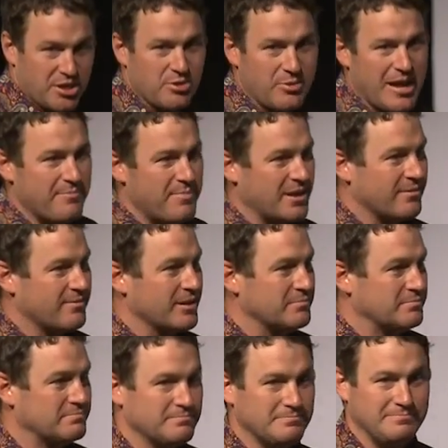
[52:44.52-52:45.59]
our benefit.
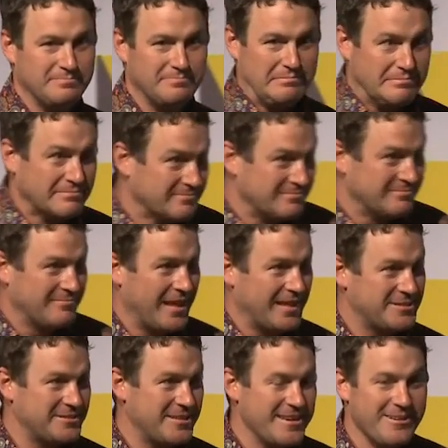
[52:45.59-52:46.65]
That's
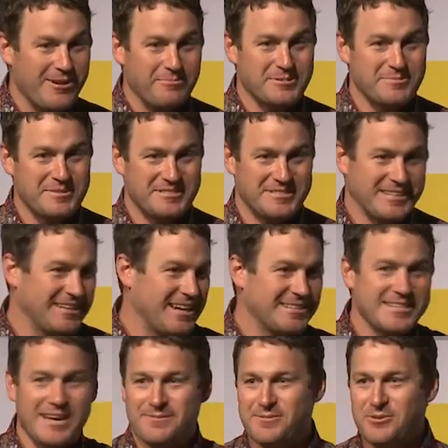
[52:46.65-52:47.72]
the optimistic glass
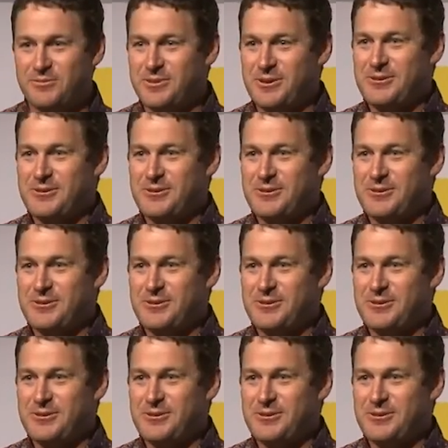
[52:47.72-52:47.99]
half full view.